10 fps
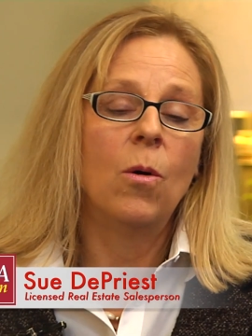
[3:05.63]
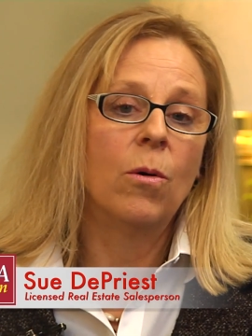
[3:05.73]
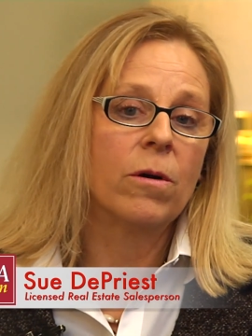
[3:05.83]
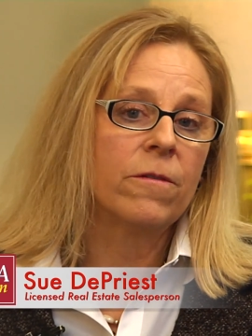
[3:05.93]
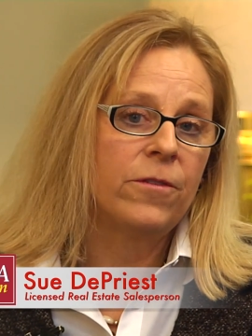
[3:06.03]

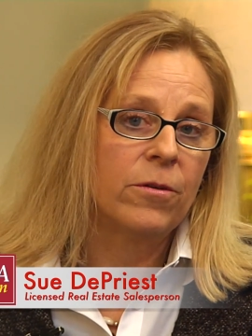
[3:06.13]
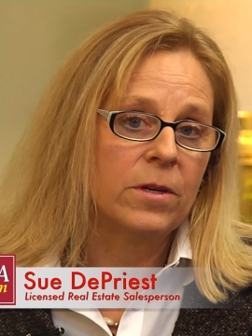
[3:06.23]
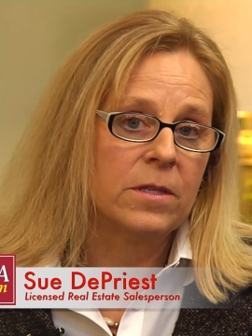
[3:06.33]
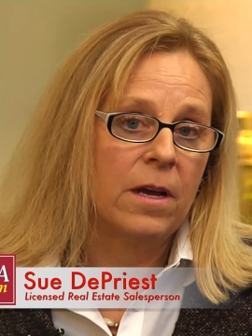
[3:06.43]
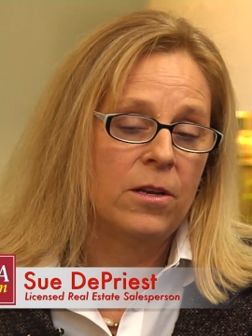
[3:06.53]
or if
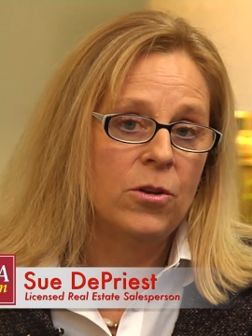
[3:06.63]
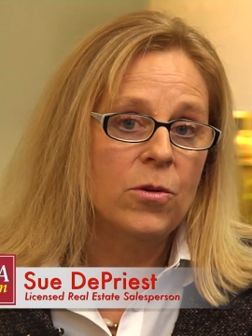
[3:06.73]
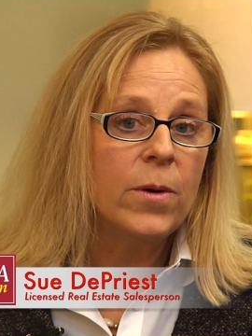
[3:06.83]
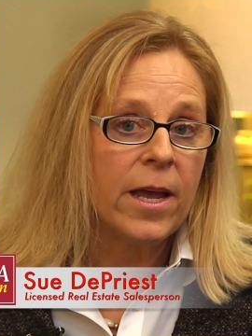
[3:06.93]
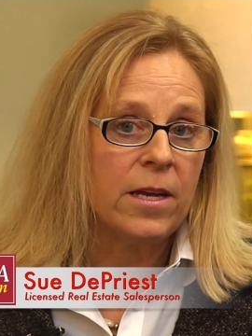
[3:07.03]
you're a
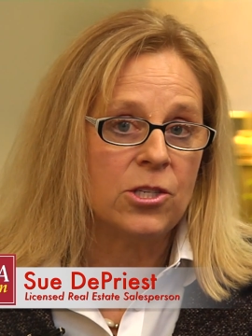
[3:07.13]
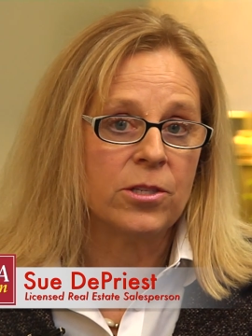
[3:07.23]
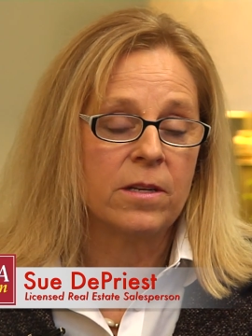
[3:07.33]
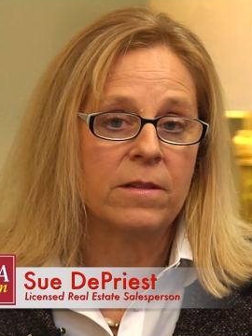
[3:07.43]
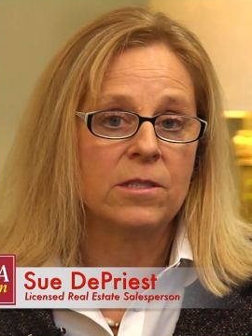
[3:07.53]
new
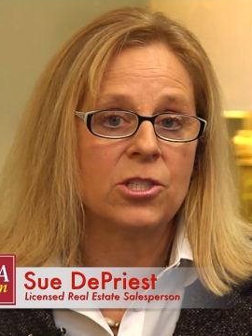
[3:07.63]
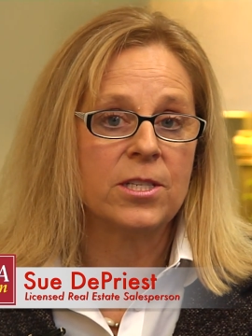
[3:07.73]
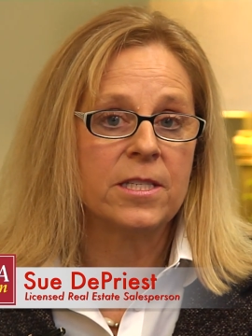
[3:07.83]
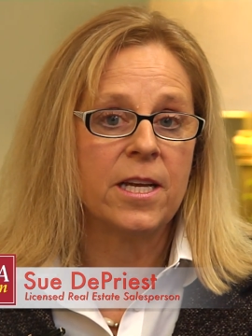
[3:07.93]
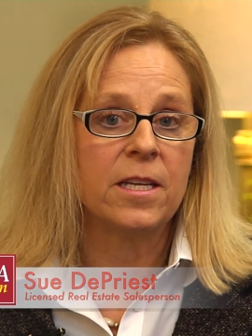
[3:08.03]
agent that's
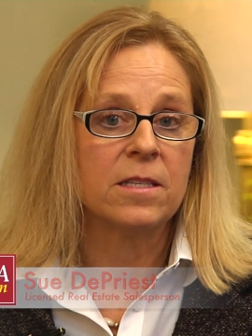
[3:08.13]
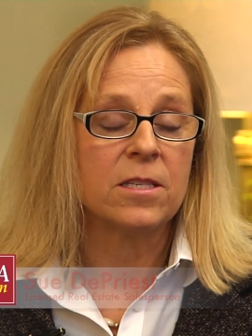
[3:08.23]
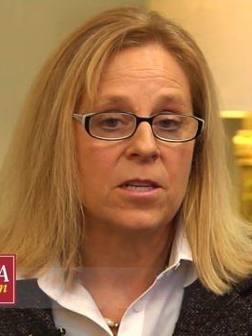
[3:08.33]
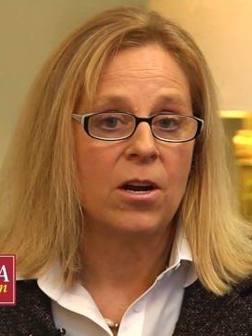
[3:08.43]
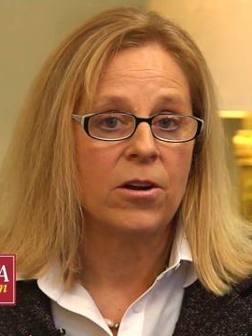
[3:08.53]
just getting
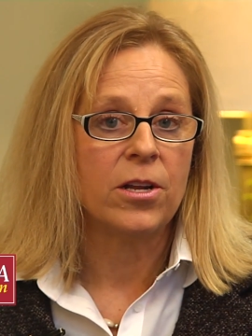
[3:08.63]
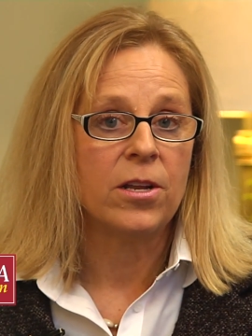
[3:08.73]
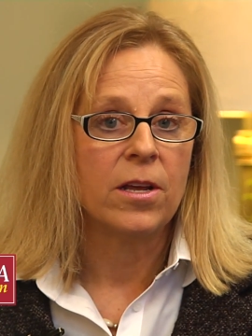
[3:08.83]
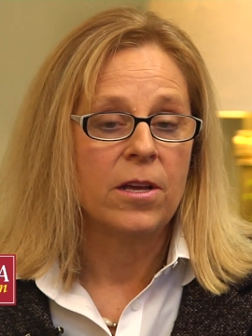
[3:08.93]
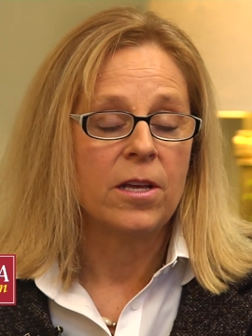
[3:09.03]

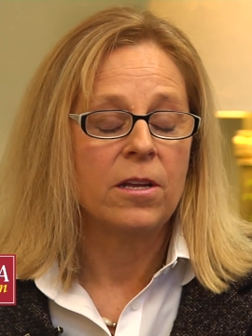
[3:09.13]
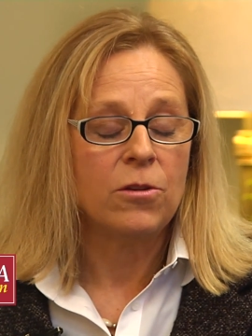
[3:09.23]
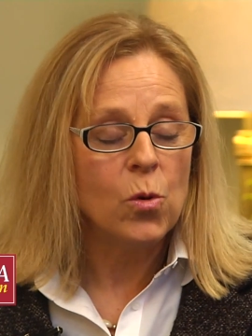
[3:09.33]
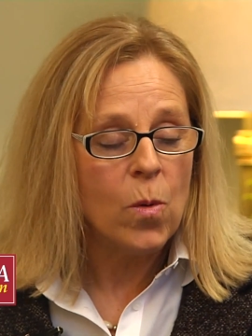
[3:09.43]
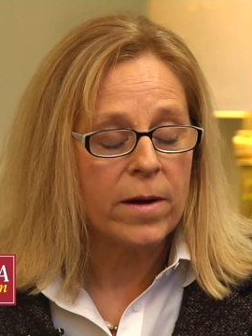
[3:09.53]
started
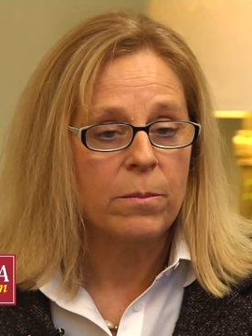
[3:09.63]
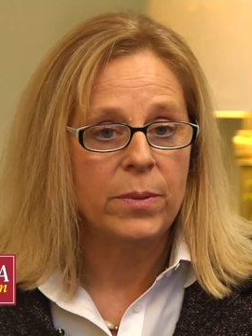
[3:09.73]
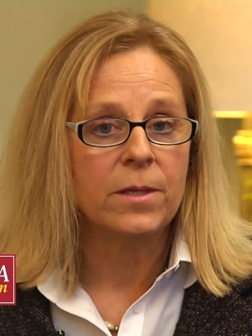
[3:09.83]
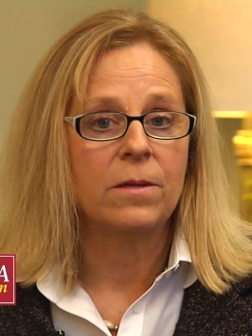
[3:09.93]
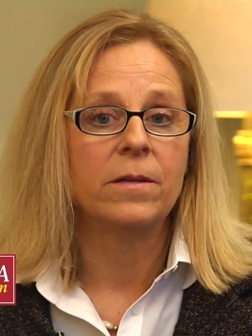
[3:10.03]
and you want to
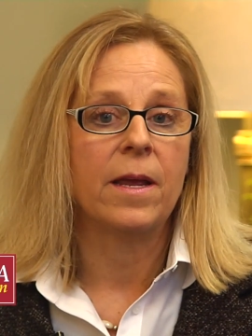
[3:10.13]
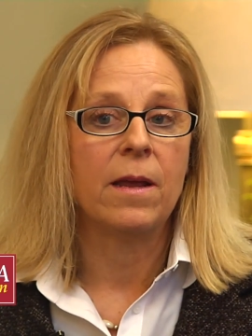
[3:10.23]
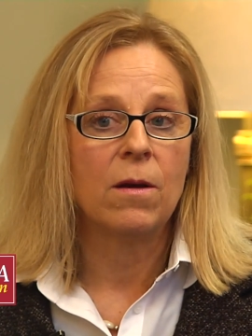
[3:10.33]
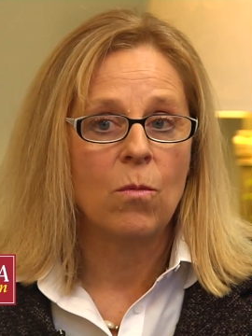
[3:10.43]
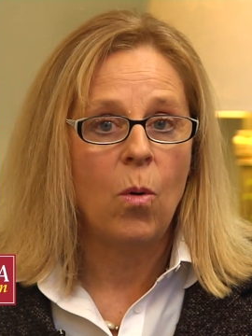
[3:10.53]
build
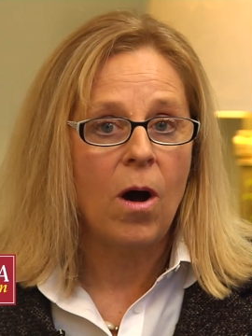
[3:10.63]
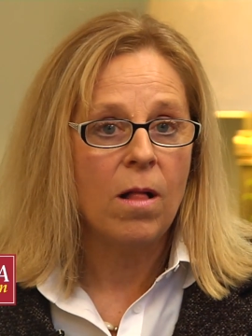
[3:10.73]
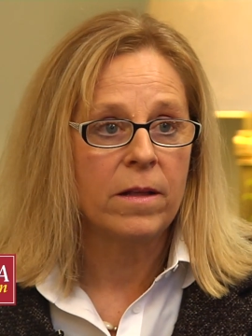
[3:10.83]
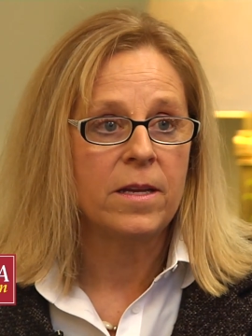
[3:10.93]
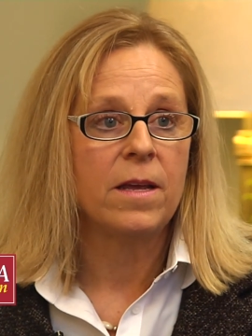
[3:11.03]
a
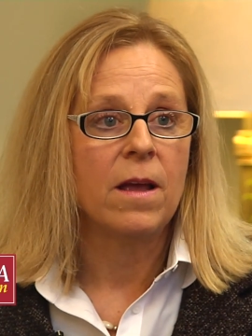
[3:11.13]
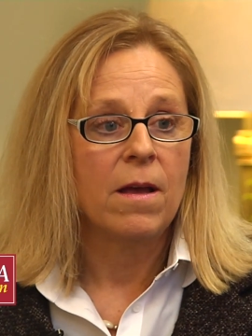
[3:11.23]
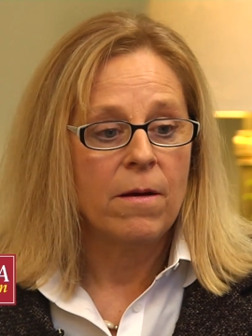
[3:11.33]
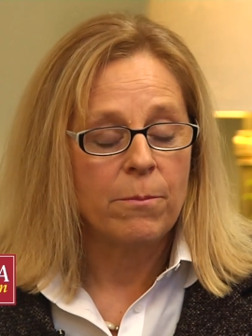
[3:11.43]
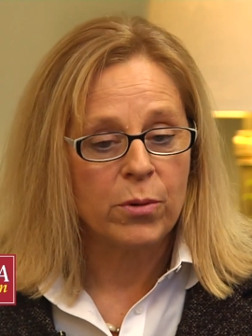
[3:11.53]
quality
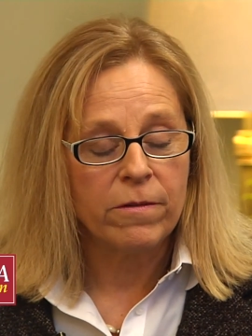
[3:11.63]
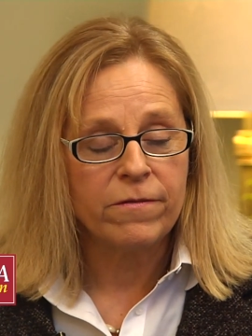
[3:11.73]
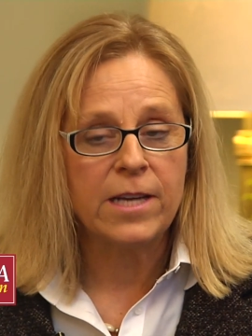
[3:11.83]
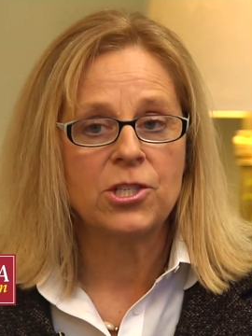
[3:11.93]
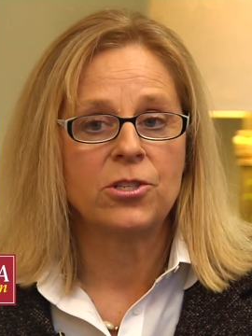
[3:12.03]

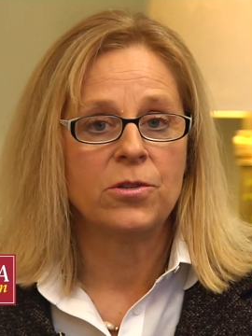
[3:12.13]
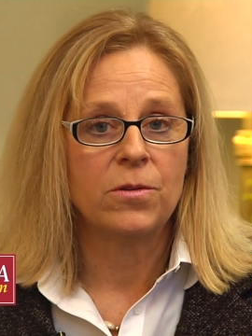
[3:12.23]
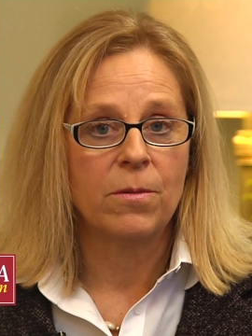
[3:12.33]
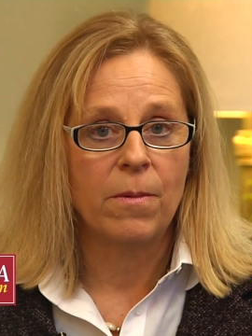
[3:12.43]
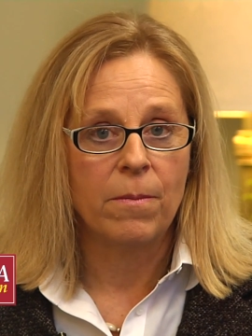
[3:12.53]

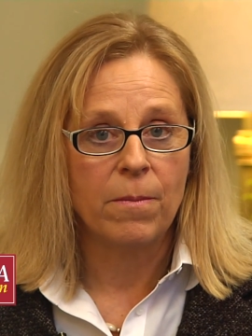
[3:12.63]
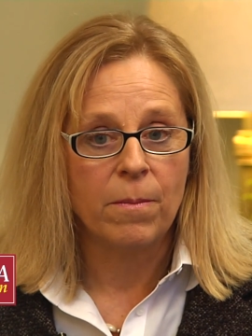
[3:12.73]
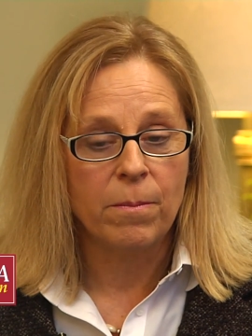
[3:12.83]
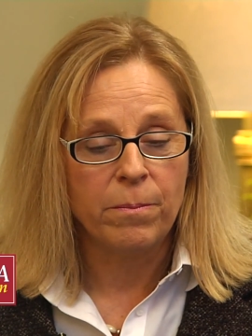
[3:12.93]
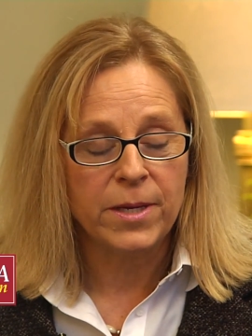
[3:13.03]
professional
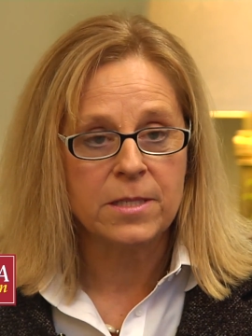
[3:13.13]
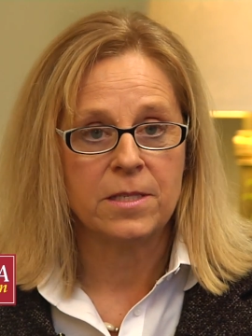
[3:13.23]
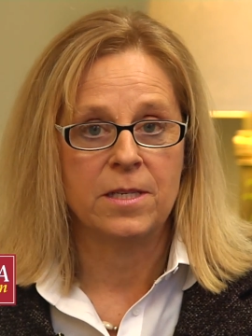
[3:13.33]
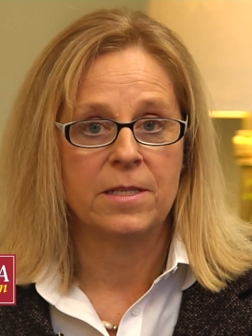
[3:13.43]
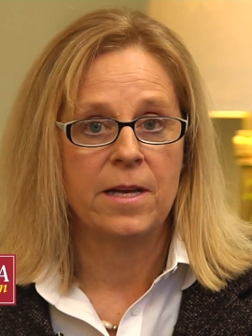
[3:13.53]

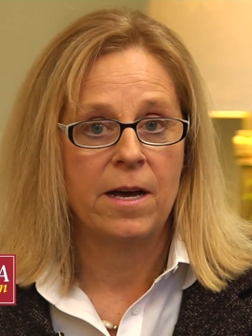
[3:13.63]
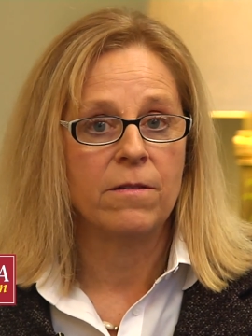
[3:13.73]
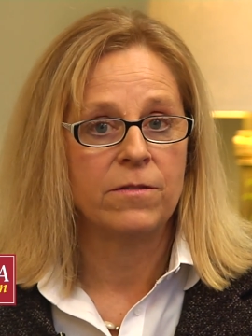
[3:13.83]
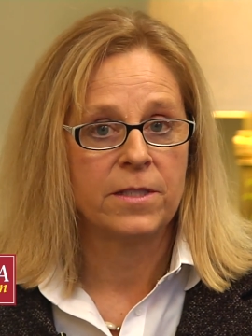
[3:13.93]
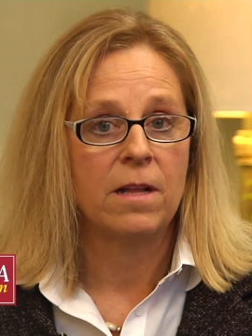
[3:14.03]
business
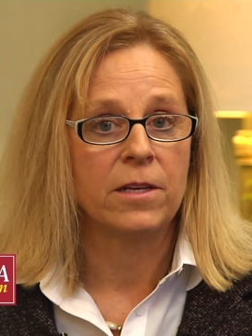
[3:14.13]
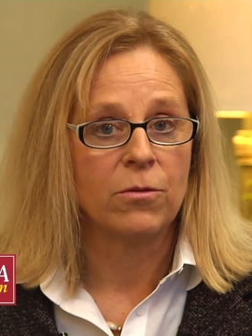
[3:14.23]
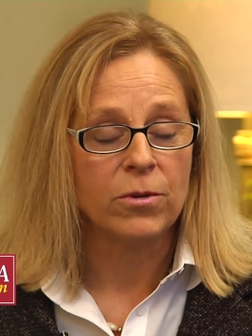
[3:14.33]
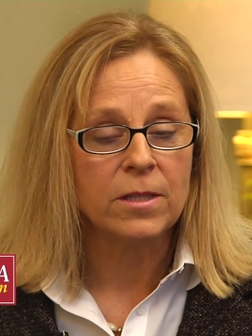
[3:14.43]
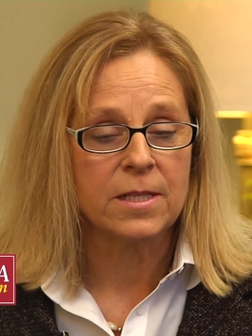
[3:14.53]
out of
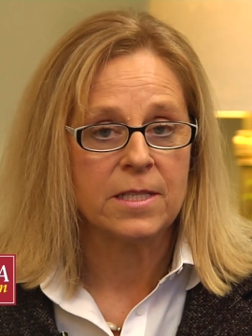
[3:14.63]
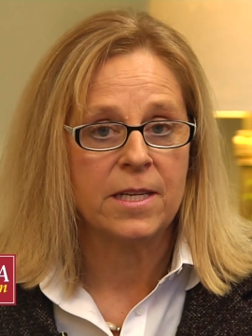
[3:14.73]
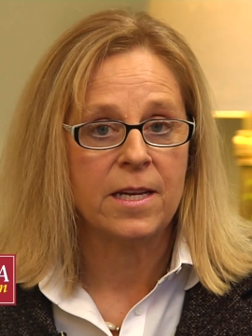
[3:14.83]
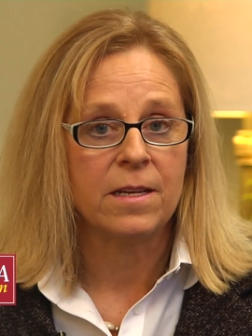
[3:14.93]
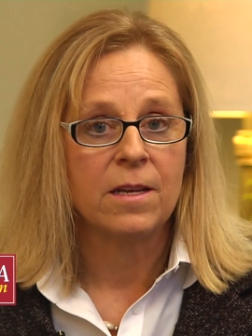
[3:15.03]
selling real
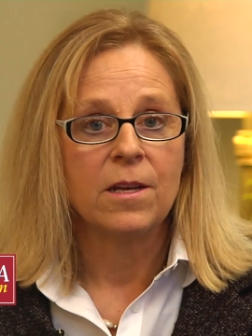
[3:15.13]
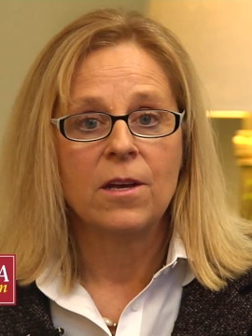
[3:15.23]
estate,